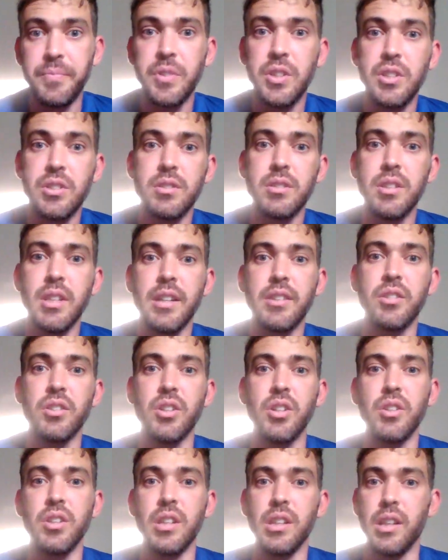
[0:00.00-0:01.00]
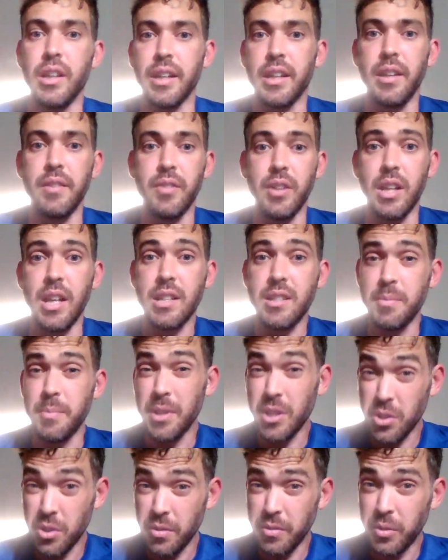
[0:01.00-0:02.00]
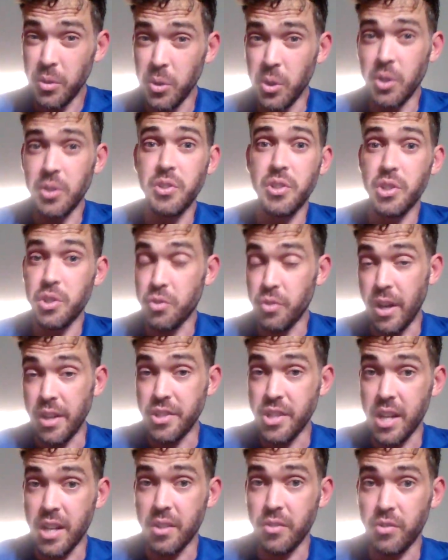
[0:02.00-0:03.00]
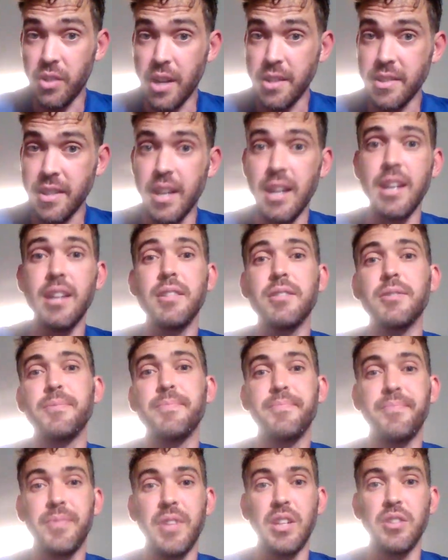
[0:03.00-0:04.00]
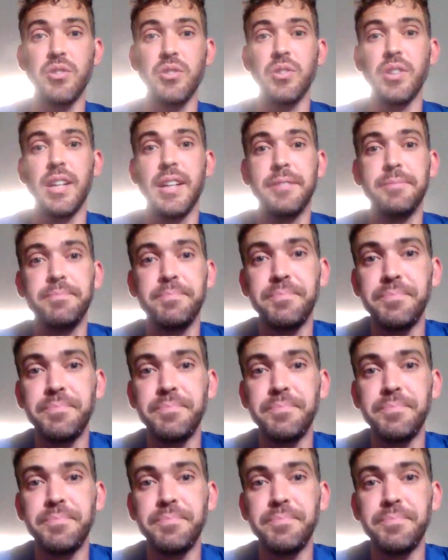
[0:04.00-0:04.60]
Just let her know that like if it gets a bit too full on, just raise a hand and do that.